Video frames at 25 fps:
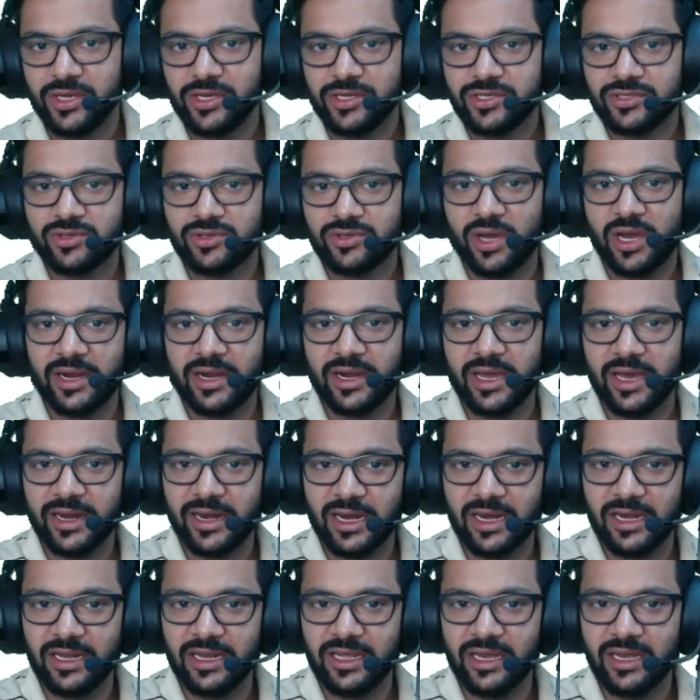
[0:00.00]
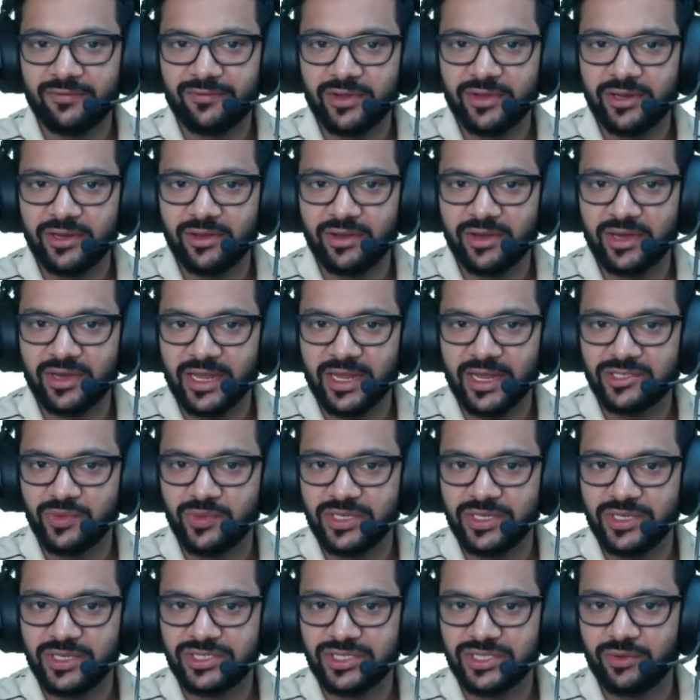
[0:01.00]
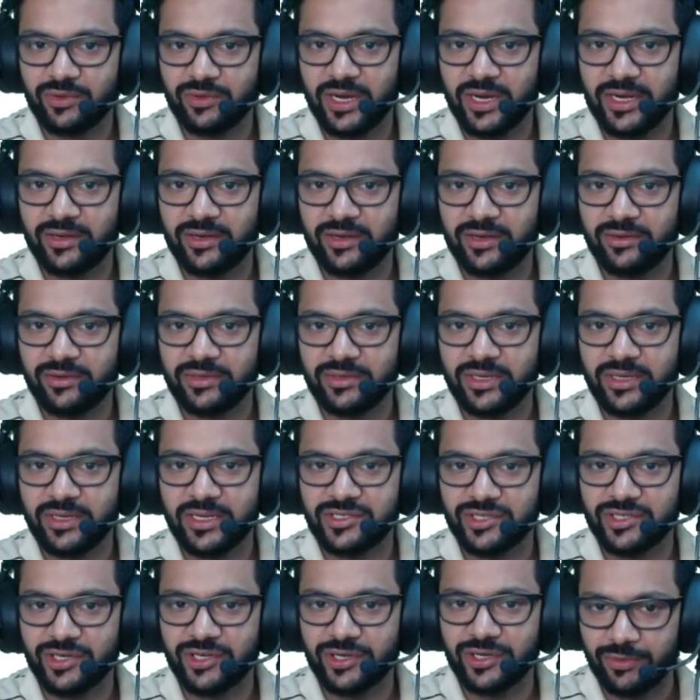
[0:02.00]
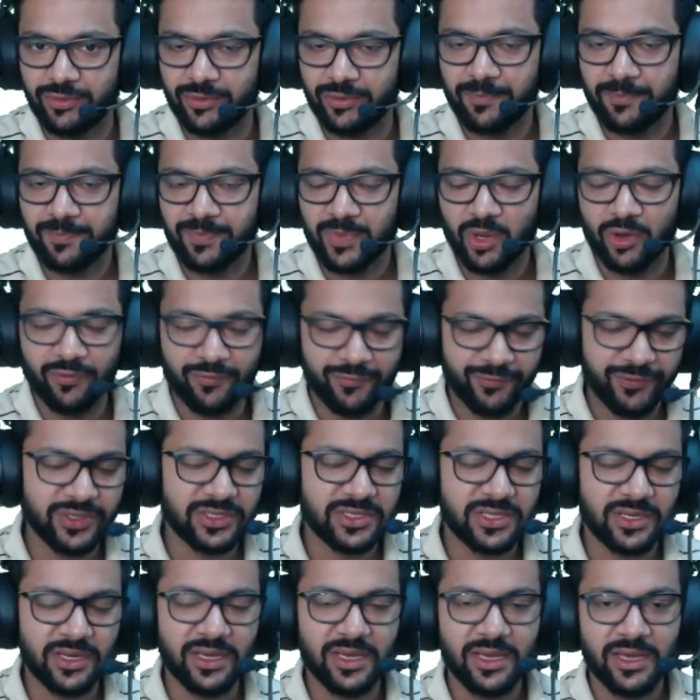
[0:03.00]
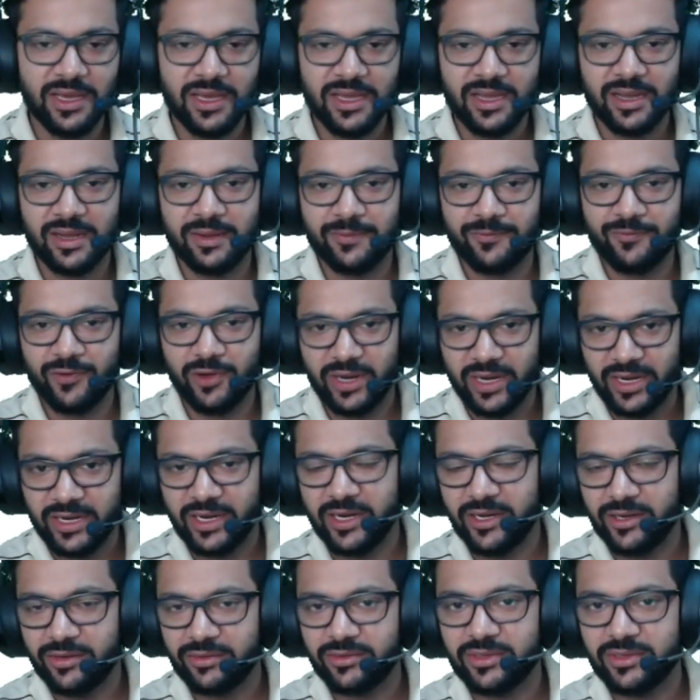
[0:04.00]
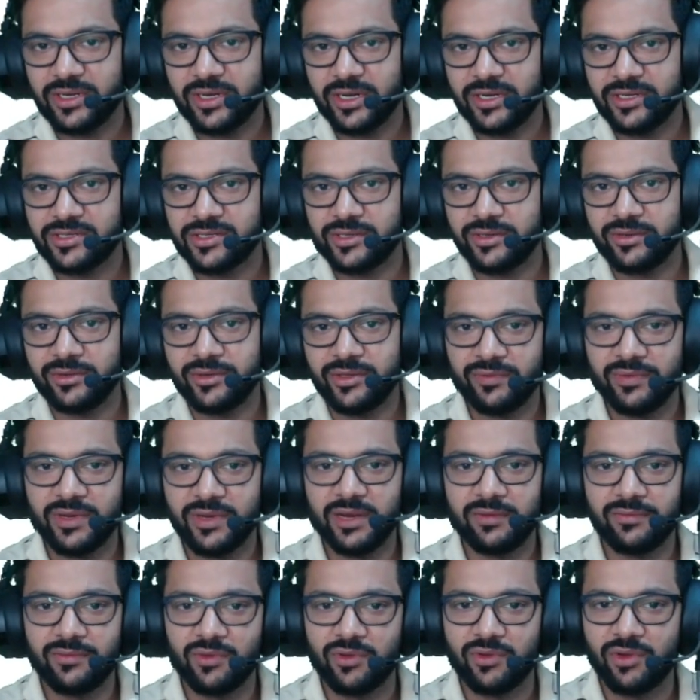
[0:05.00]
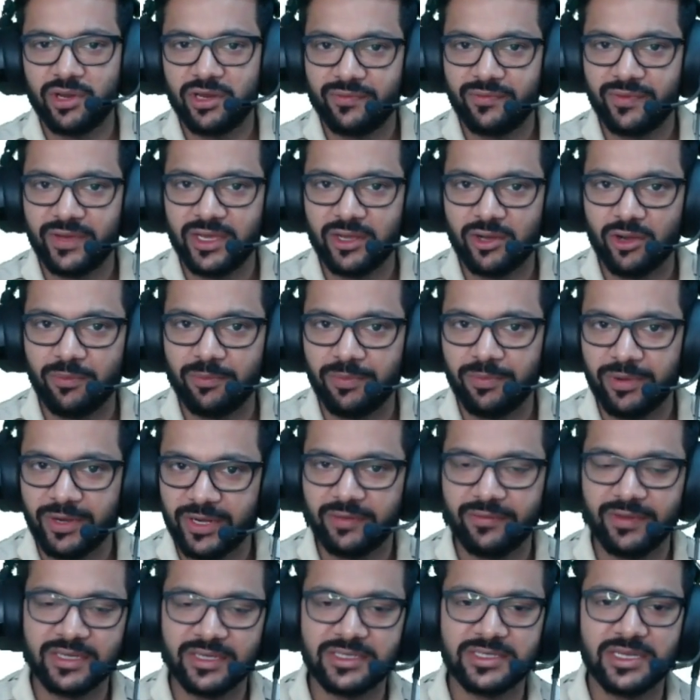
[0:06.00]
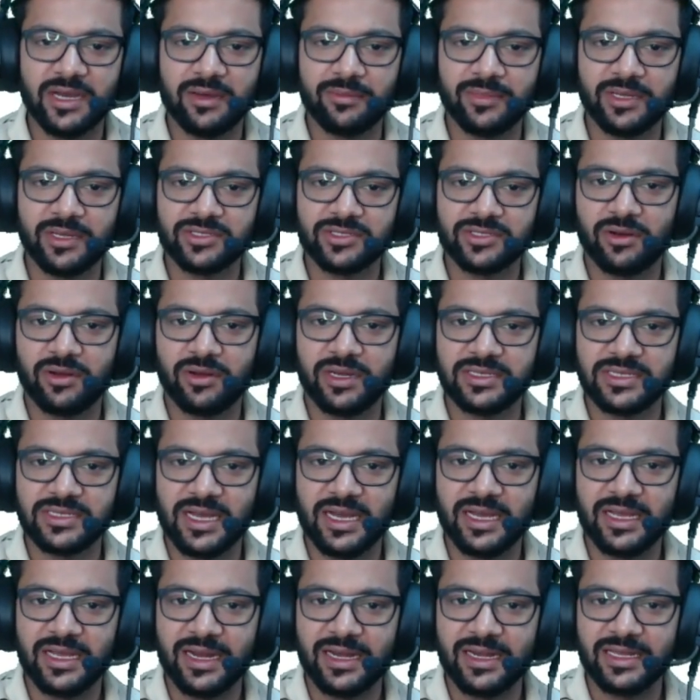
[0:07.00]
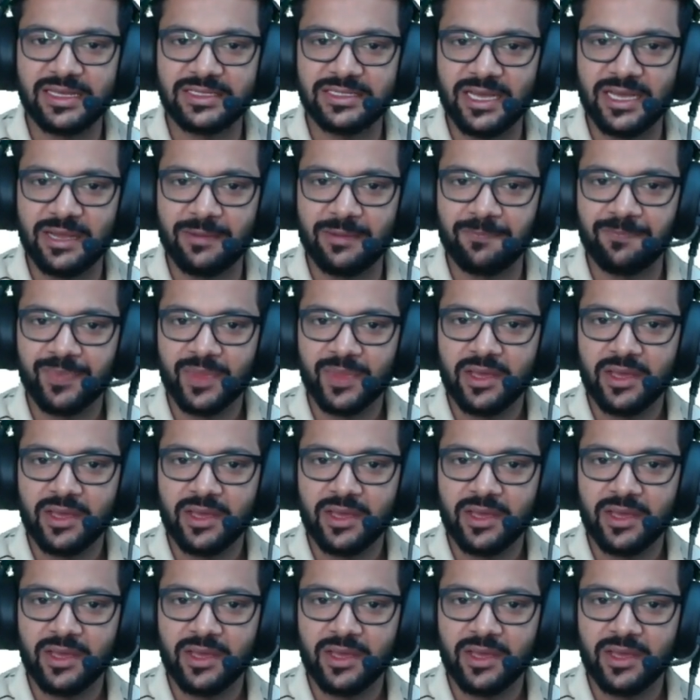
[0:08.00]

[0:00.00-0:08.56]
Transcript: So directly after your graduation, you get into that institute. Obviously, for getting into institute, you will have to qualify a competitive exam that's called as IIT JAM.